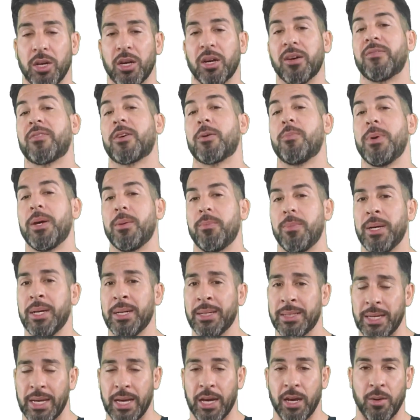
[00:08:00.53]
of
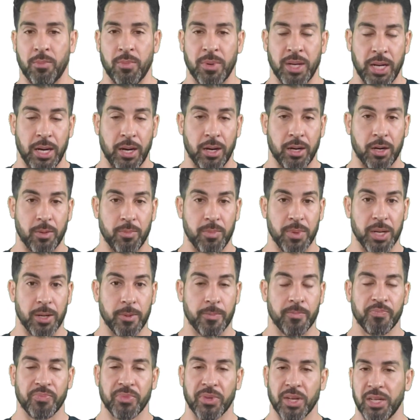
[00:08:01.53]
commitment and monogamy.
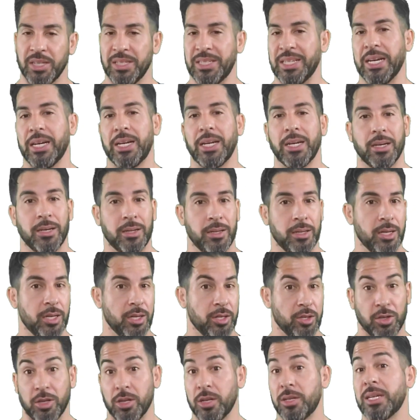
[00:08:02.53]
Dating,
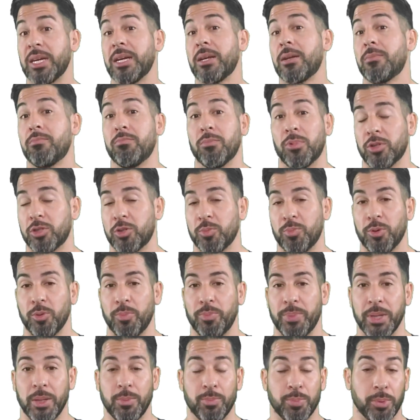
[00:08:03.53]
you could date multiple
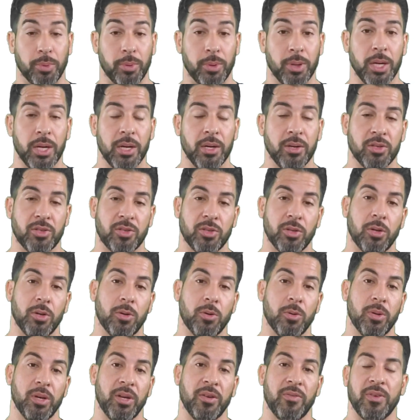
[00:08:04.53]
people.
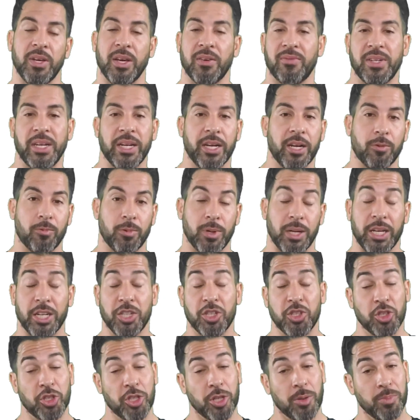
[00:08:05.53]
So if you have dating
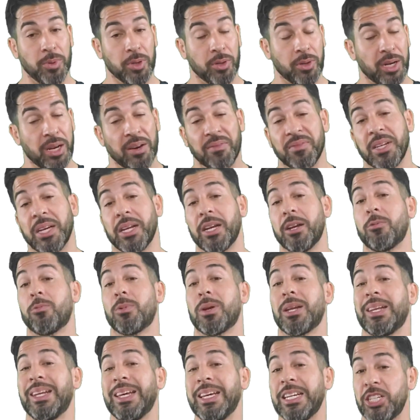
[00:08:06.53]
relationship, you could have dating
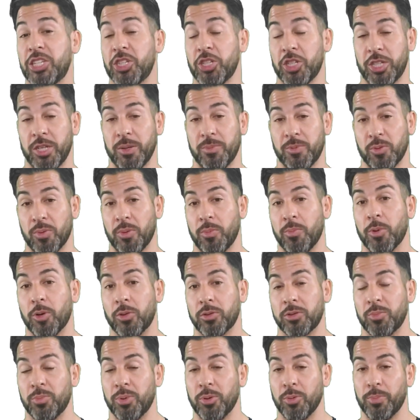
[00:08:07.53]
relationships with
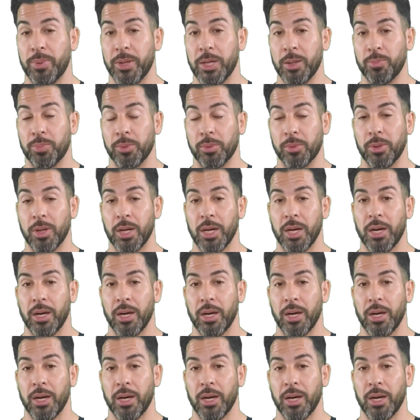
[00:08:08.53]
multiple people,